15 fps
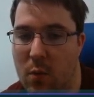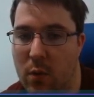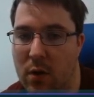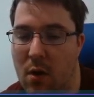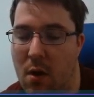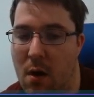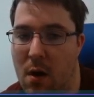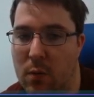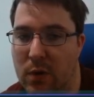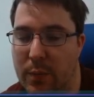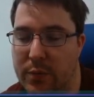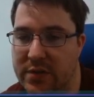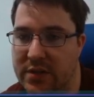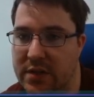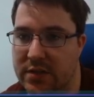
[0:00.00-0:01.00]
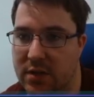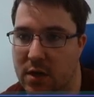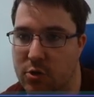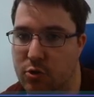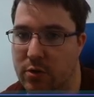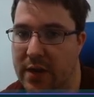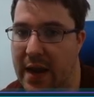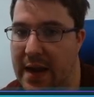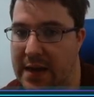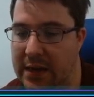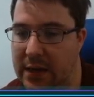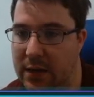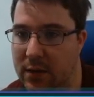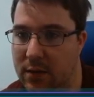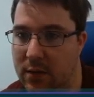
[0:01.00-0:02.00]
where R represents
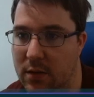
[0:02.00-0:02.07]
180.